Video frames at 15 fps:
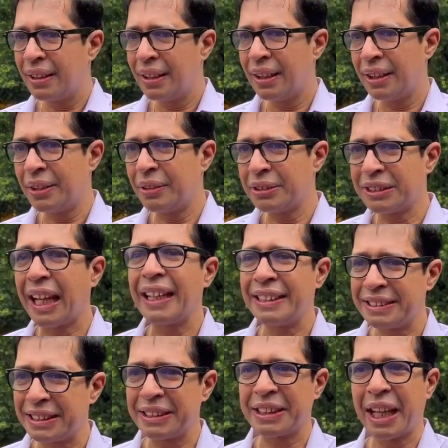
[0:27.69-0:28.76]
uh, you know,
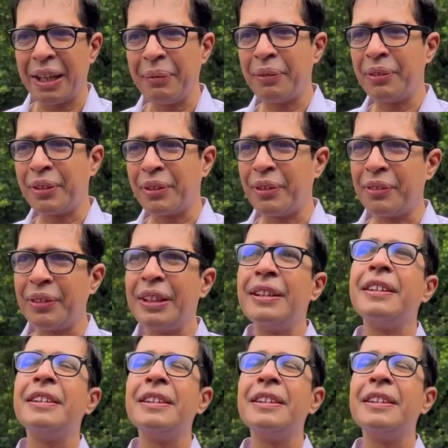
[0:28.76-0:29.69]
challenging time of the COVID.